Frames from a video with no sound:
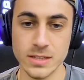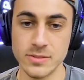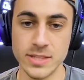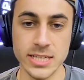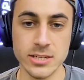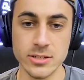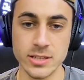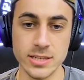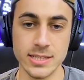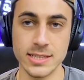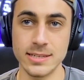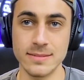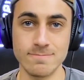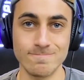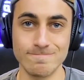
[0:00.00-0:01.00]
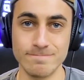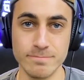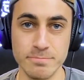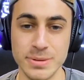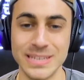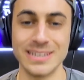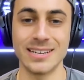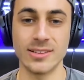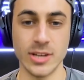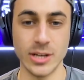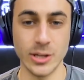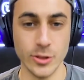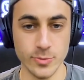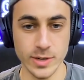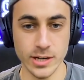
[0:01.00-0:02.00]
they couldn't get beyond
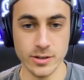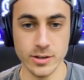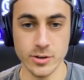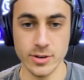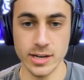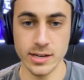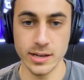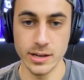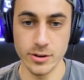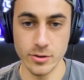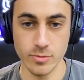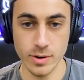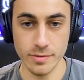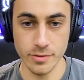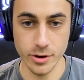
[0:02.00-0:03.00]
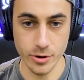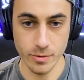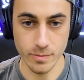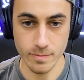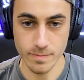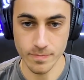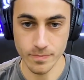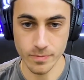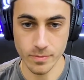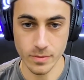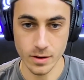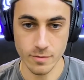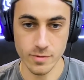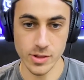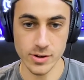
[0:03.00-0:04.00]
like three hundred grand a year in revenue
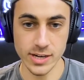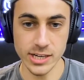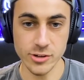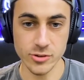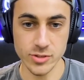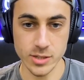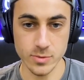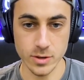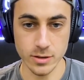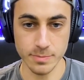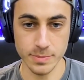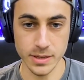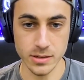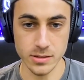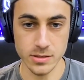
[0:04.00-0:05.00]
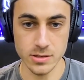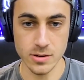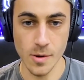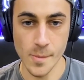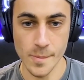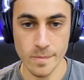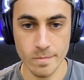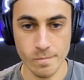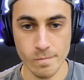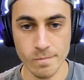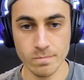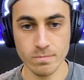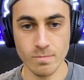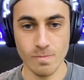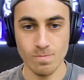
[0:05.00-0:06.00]
for their agency work because
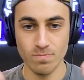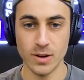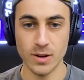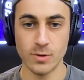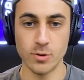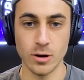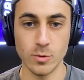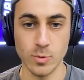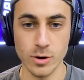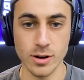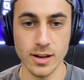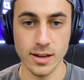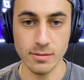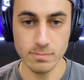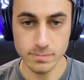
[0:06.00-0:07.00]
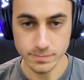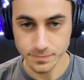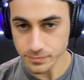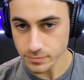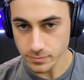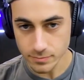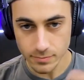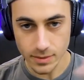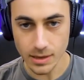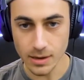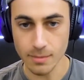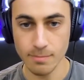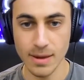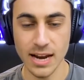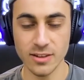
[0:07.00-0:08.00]
they were all working,
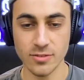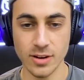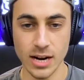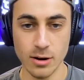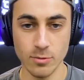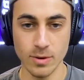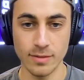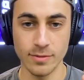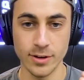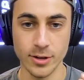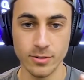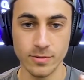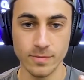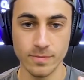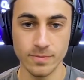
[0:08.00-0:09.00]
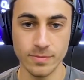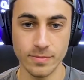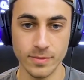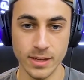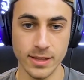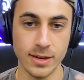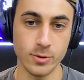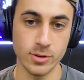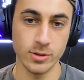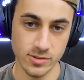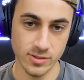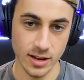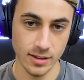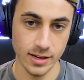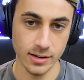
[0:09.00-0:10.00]
maxing out revenue, and they weren't
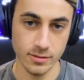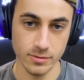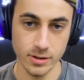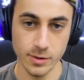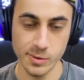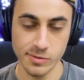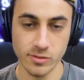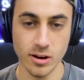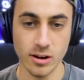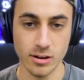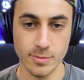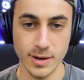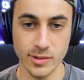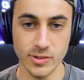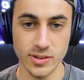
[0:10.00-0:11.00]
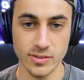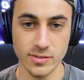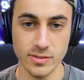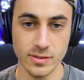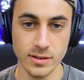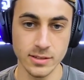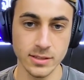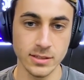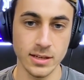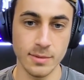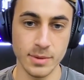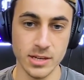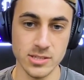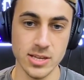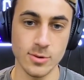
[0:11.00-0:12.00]
selling, right? We've talked about this.
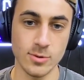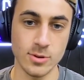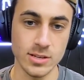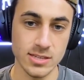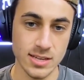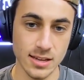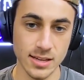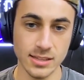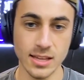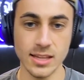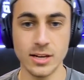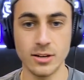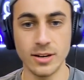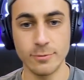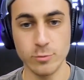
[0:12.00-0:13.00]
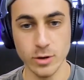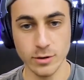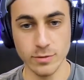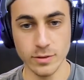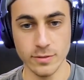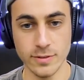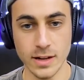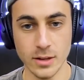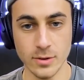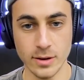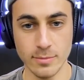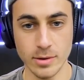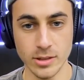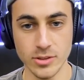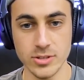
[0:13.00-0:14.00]
And because they weren't selling, then they don't have work for the following
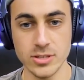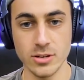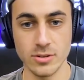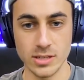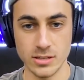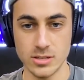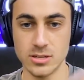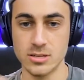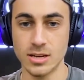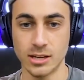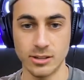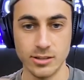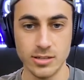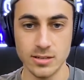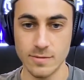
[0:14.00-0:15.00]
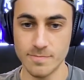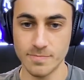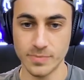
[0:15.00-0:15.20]
month. So it's just like this